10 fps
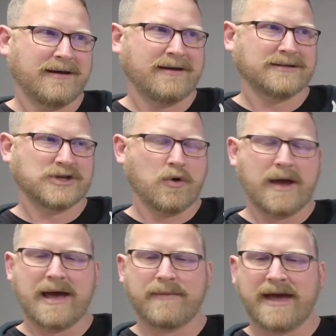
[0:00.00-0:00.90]

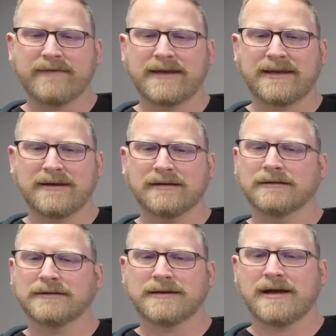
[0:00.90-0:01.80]
Joab, having
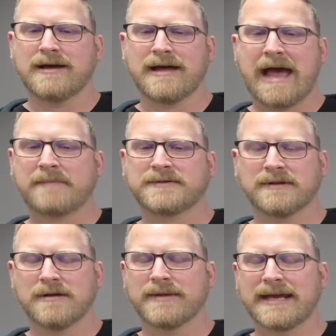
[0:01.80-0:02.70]
killed
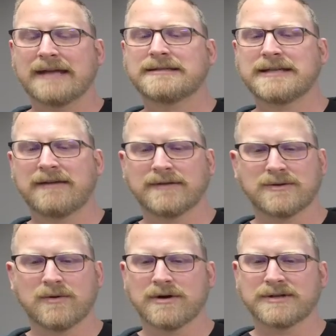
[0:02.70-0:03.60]
Absalom against David's
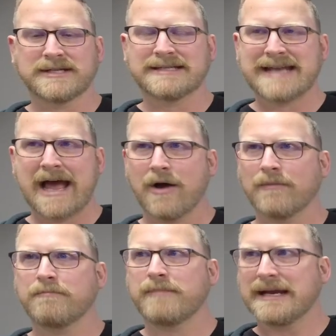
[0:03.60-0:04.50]
orders, is
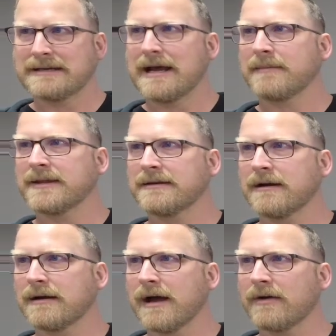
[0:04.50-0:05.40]
now big time in the
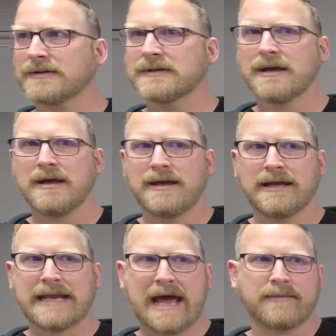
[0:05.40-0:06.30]
doghouse,
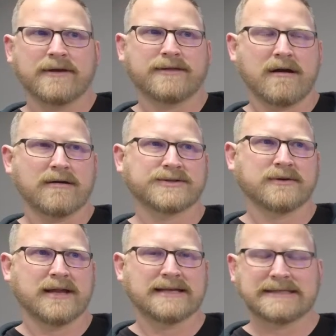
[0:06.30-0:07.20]
and Abiathar is
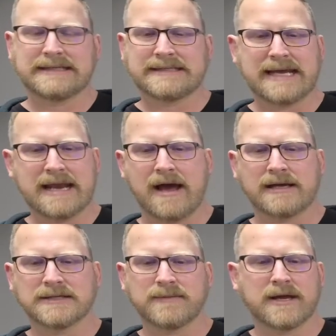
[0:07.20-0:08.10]
realizing
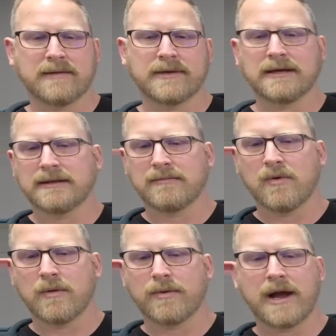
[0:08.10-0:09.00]
Zadok is becoming the
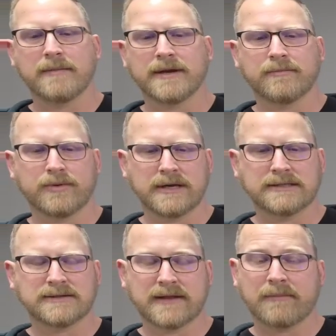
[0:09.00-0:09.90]
more prominent
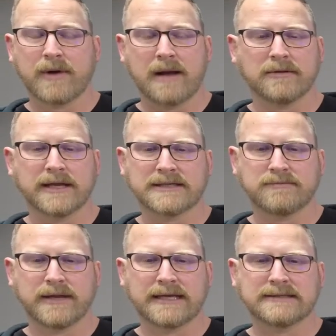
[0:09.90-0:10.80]
priest, so that probably
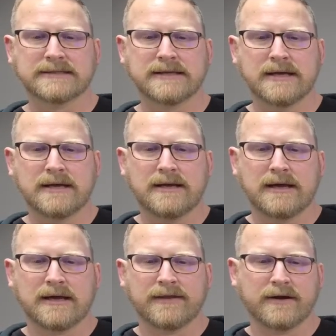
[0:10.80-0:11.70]
explains
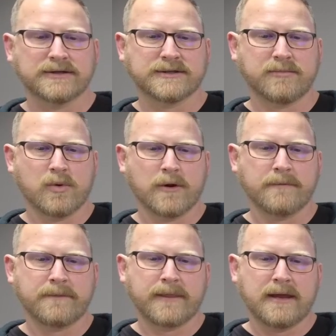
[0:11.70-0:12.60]
their support.
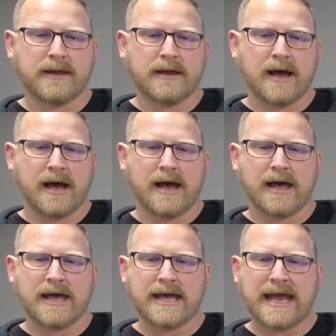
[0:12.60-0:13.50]

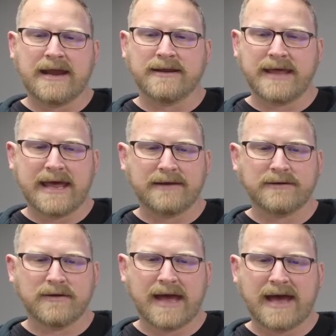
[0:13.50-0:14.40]
And then
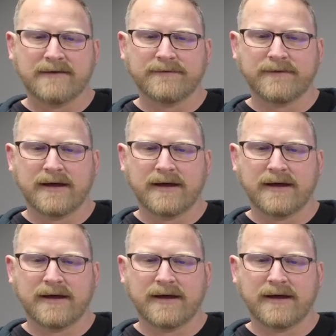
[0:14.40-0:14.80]
you have